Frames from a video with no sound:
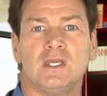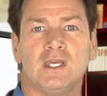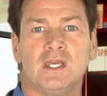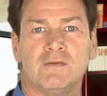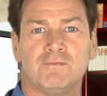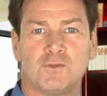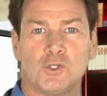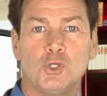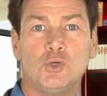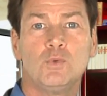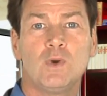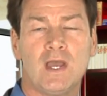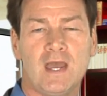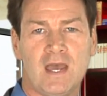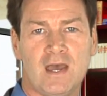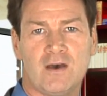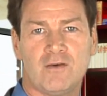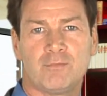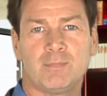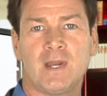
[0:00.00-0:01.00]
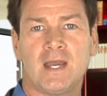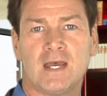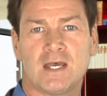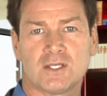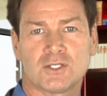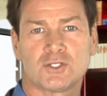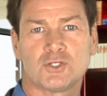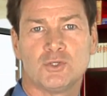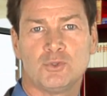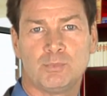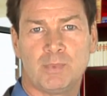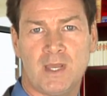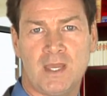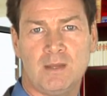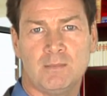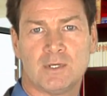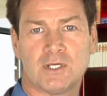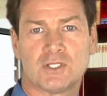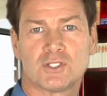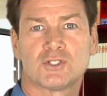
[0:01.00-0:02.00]
If you have past due
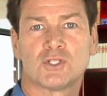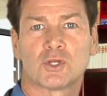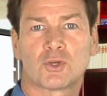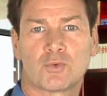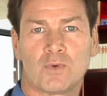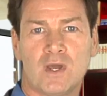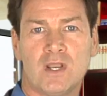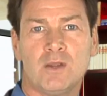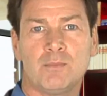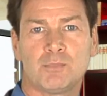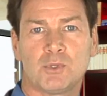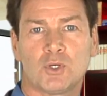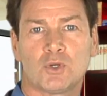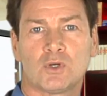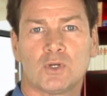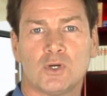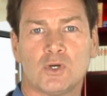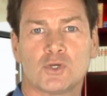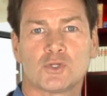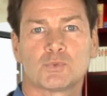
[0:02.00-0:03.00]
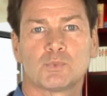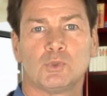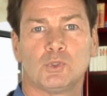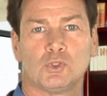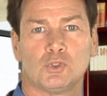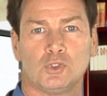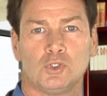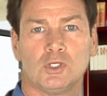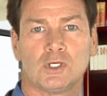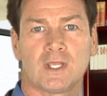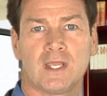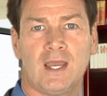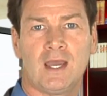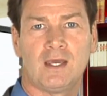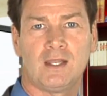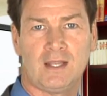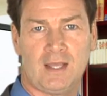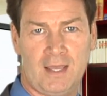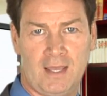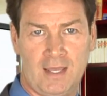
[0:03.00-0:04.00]
payments, the credit bureaus will look
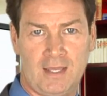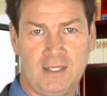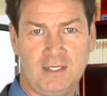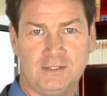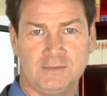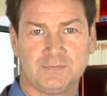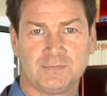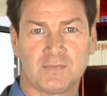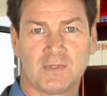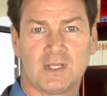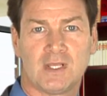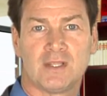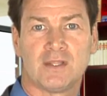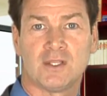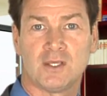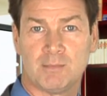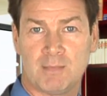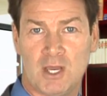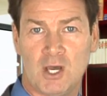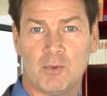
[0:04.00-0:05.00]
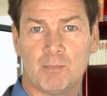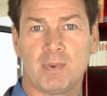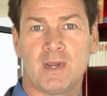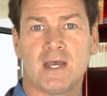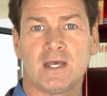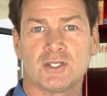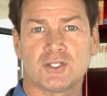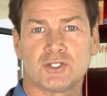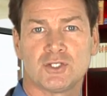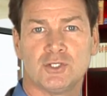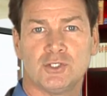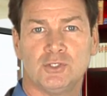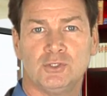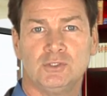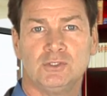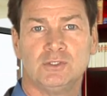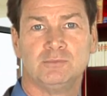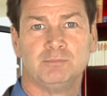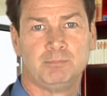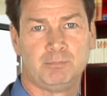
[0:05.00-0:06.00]
at A, the amount past
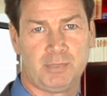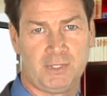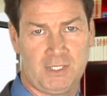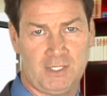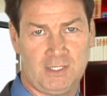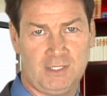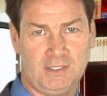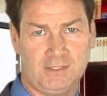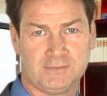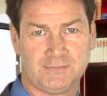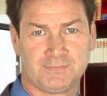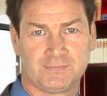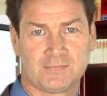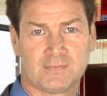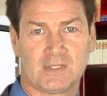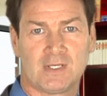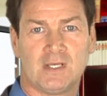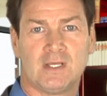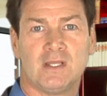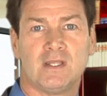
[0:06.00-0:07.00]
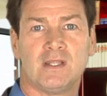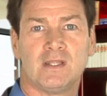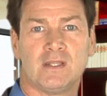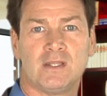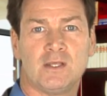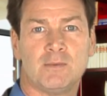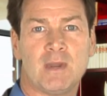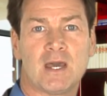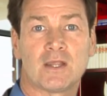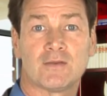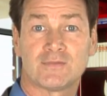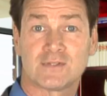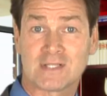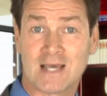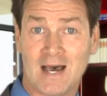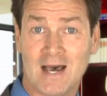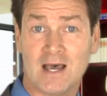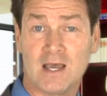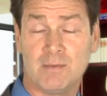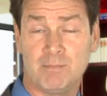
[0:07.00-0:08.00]
due, B, the amount of
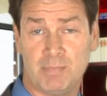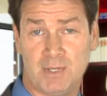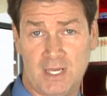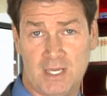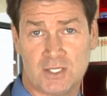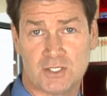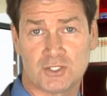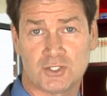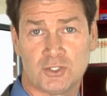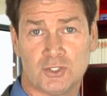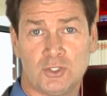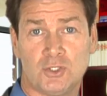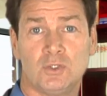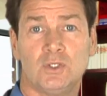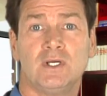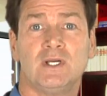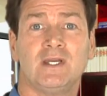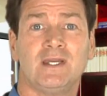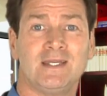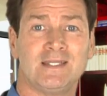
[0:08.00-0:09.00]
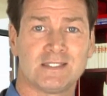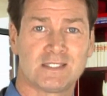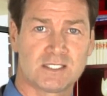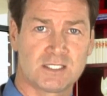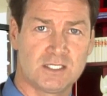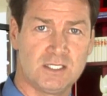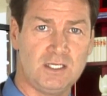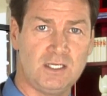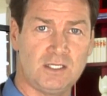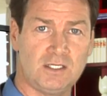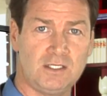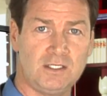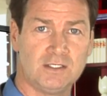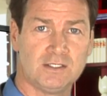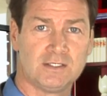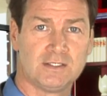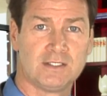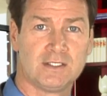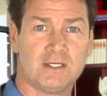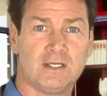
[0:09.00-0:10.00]
time past due, and C,
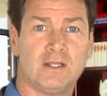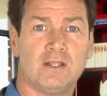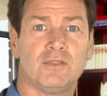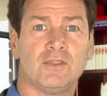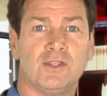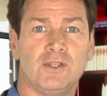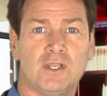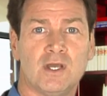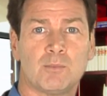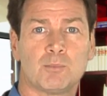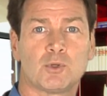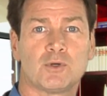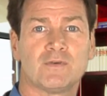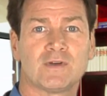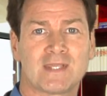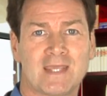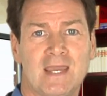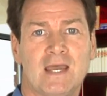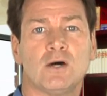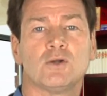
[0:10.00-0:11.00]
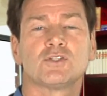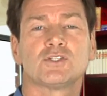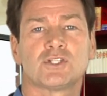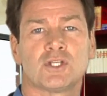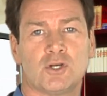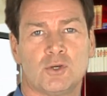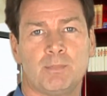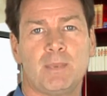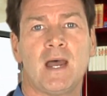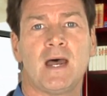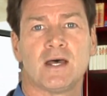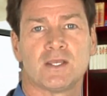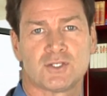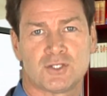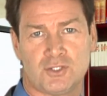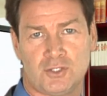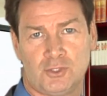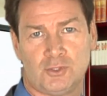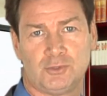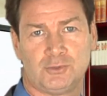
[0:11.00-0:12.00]
the number of accounts that are
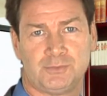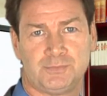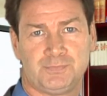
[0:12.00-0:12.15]
past due.